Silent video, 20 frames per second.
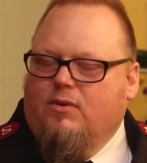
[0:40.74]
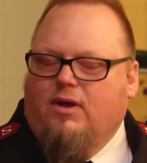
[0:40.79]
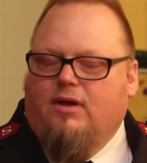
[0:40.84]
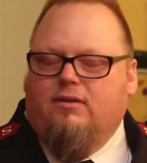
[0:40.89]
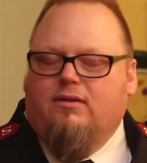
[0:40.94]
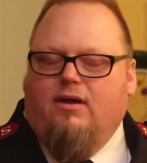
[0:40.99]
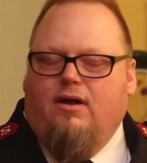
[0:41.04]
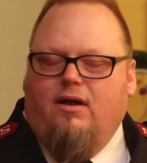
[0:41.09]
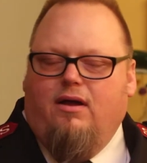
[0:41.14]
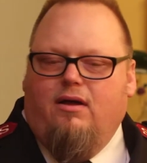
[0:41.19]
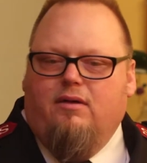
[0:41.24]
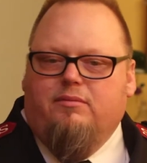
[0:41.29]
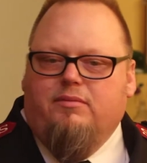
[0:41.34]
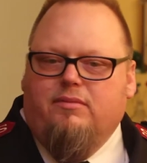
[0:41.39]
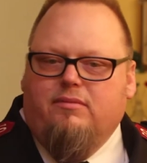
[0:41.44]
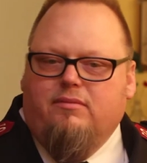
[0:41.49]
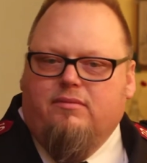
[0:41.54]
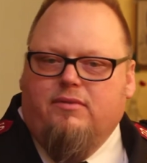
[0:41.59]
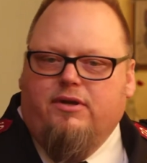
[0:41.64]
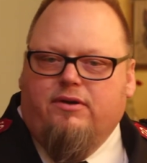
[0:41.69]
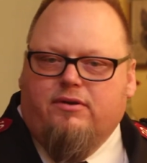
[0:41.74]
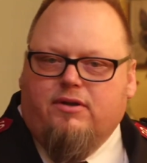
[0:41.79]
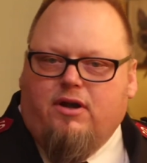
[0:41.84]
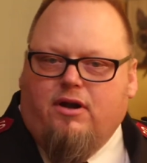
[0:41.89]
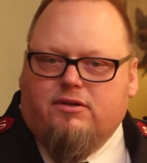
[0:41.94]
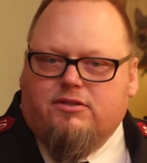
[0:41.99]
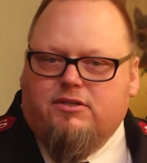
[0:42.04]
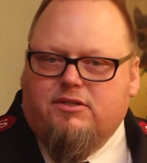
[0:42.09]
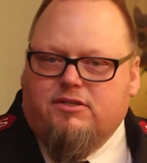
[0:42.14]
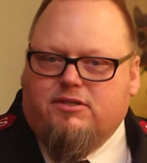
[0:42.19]
Well, um, here in
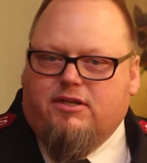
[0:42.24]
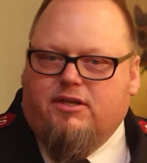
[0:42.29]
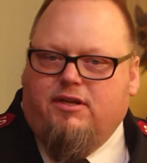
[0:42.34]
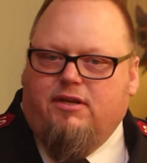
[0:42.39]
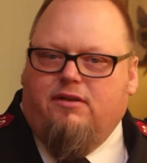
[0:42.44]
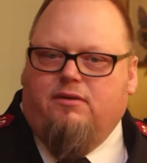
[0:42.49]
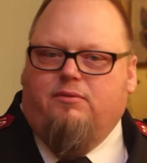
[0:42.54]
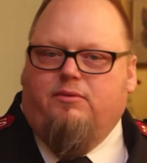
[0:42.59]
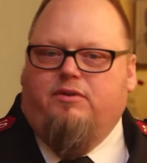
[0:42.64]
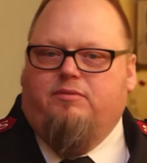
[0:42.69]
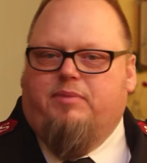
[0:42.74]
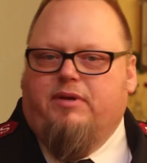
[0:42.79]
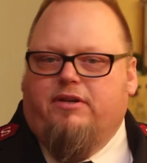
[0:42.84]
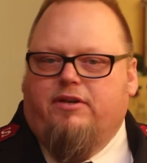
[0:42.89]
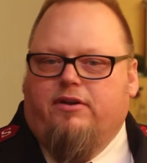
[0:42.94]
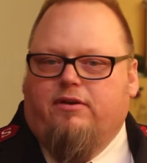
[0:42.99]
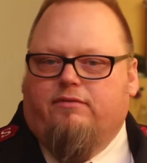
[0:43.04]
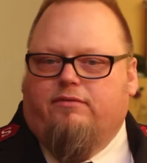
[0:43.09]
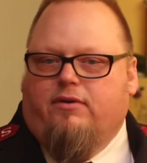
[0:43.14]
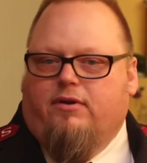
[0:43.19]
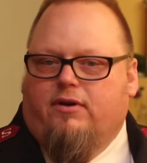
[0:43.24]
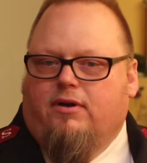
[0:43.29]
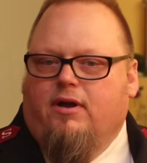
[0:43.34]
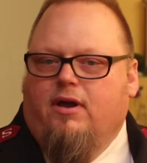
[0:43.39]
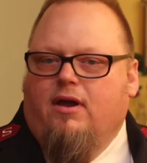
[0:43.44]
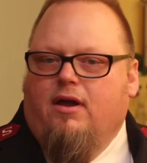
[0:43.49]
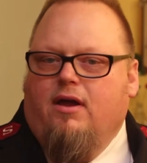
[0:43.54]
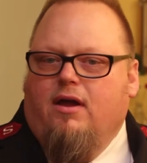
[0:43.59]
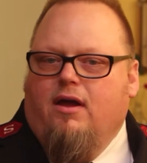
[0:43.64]
Carson City, we've been here for